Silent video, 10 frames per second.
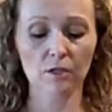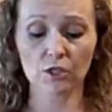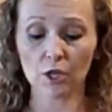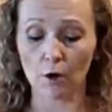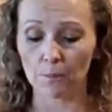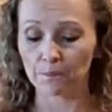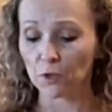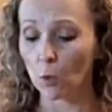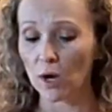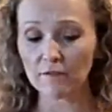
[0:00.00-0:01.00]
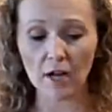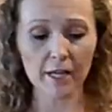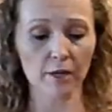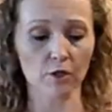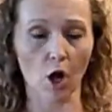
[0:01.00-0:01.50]
So what I've got
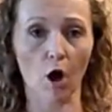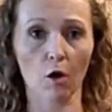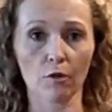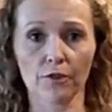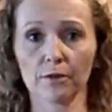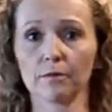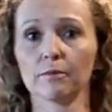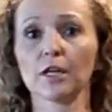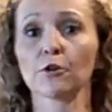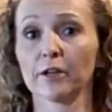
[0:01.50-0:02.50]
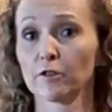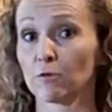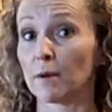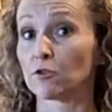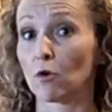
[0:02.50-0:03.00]
here is all the ingredients for
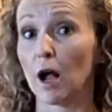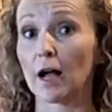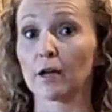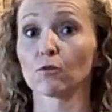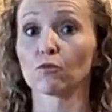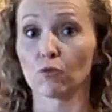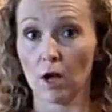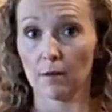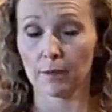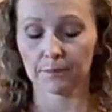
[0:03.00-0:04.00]
my dry rub.